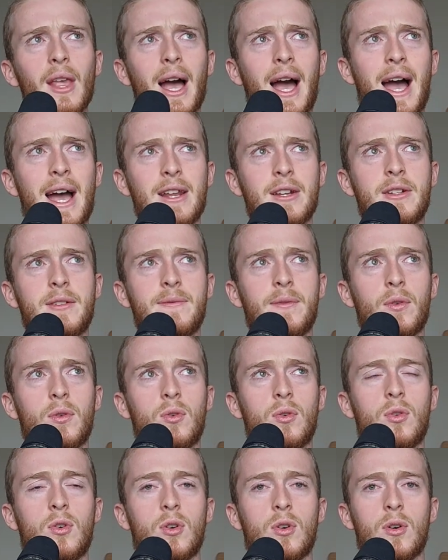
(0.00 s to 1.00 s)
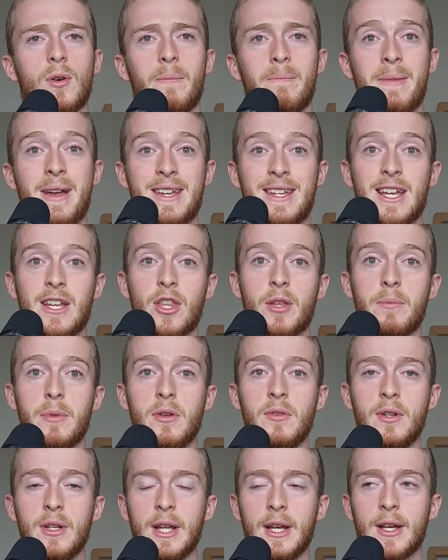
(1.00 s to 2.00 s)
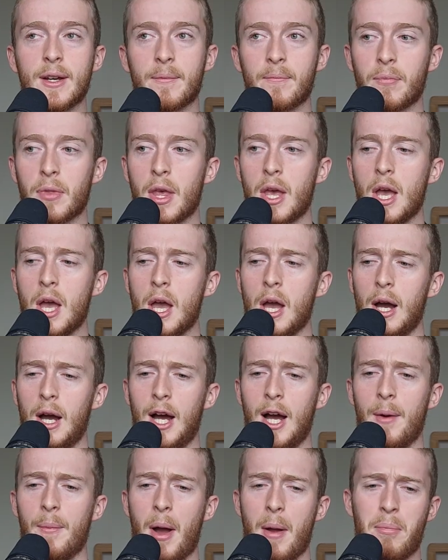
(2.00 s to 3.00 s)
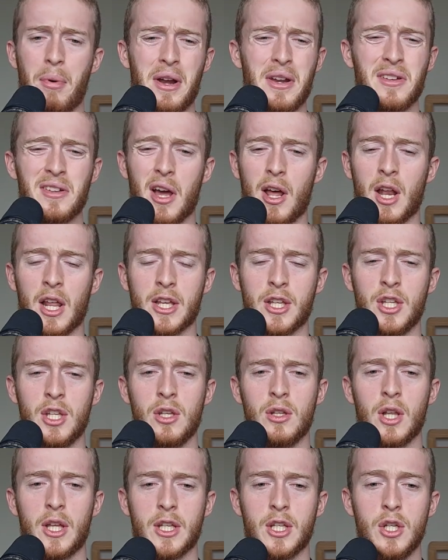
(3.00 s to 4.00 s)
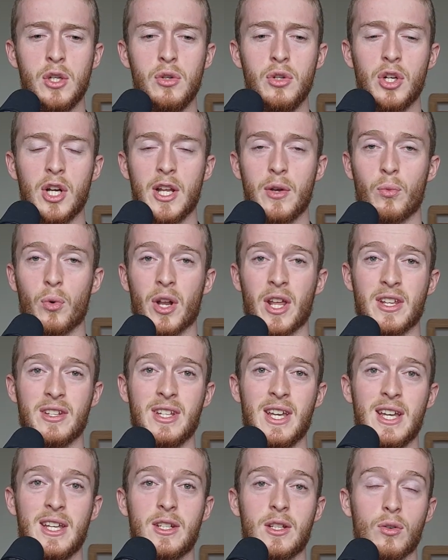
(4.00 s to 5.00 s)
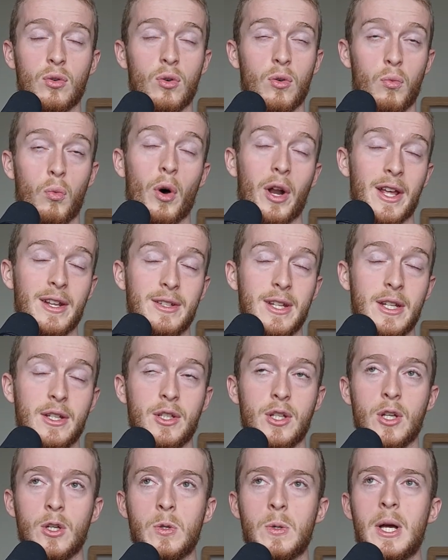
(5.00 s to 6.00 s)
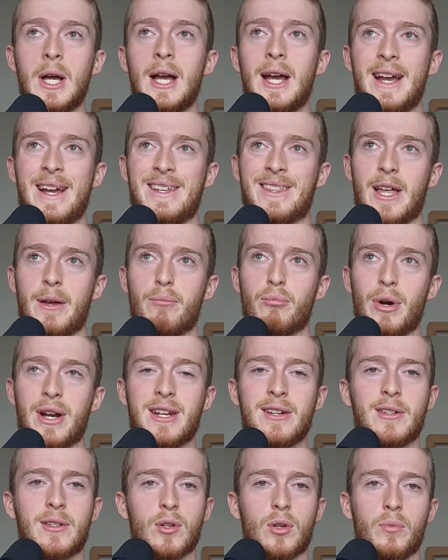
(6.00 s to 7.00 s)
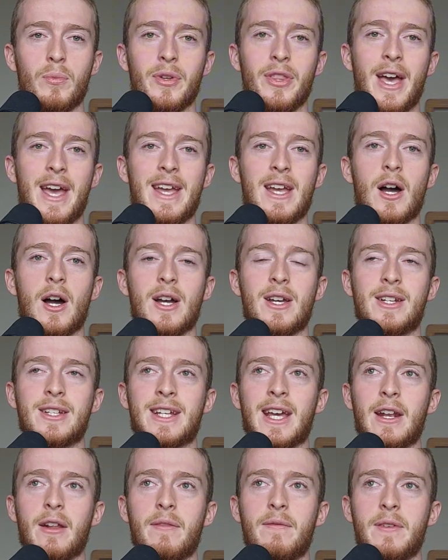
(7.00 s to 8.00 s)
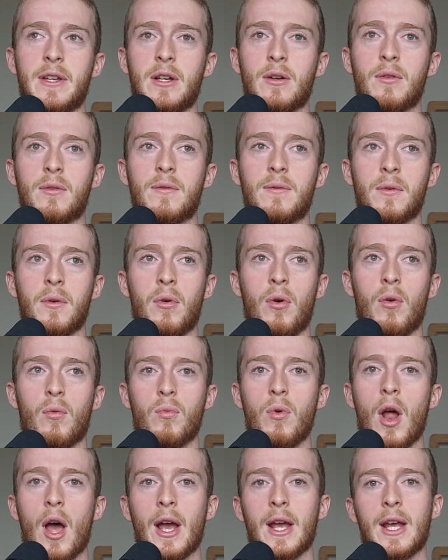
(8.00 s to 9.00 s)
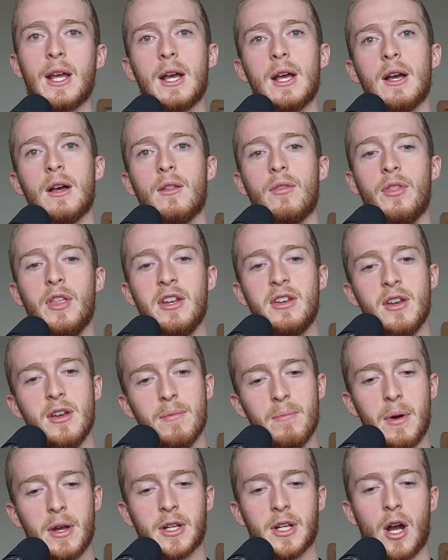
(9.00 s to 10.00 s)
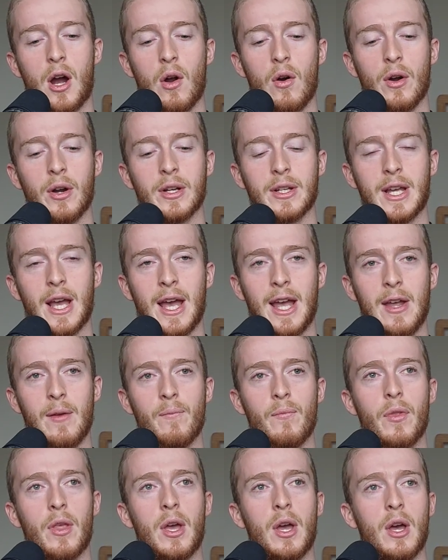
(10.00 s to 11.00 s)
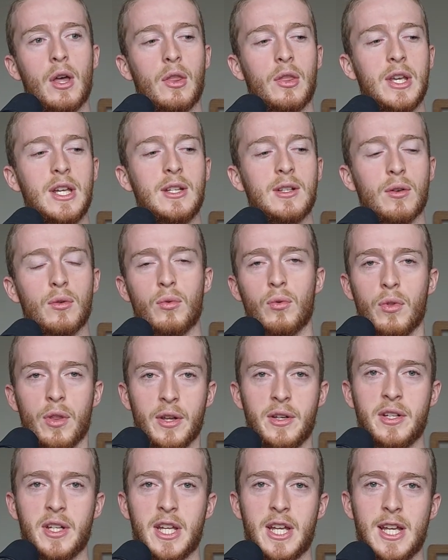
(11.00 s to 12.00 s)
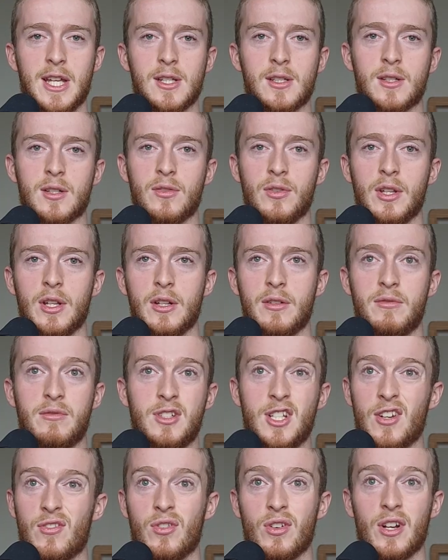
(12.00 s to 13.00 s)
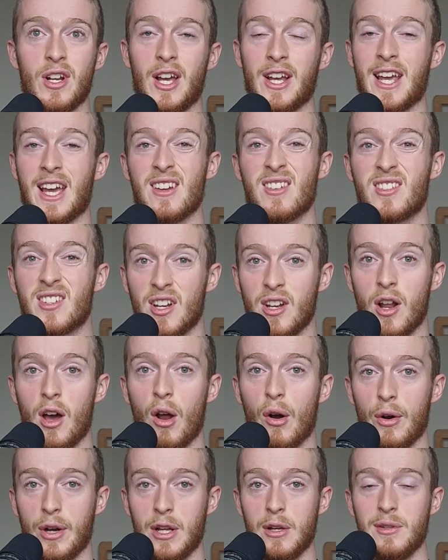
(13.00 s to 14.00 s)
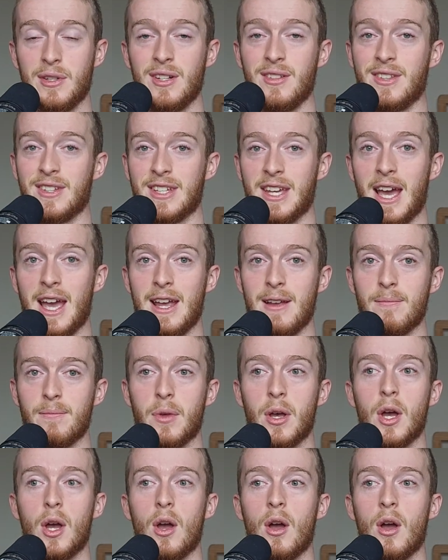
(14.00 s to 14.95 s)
As for making the music, I usually what I did or what I did do is I brainstorm with AI to get a feel for, right, this is my current game. These are all the scenes and the different, I guess, scenarios in the game.